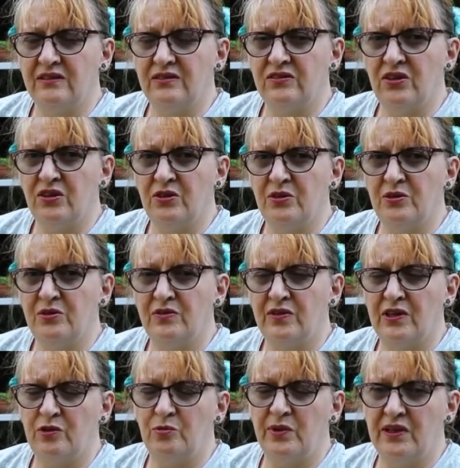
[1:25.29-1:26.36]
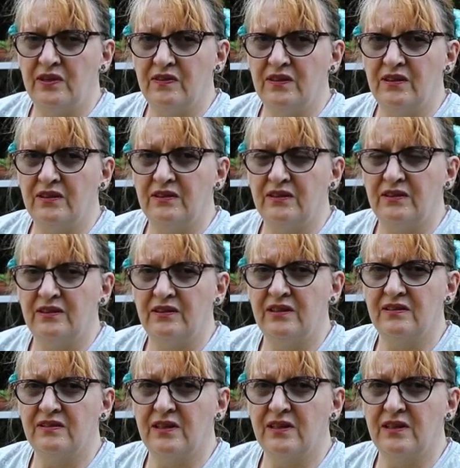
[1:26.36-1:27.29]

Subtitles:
so that'll be in the next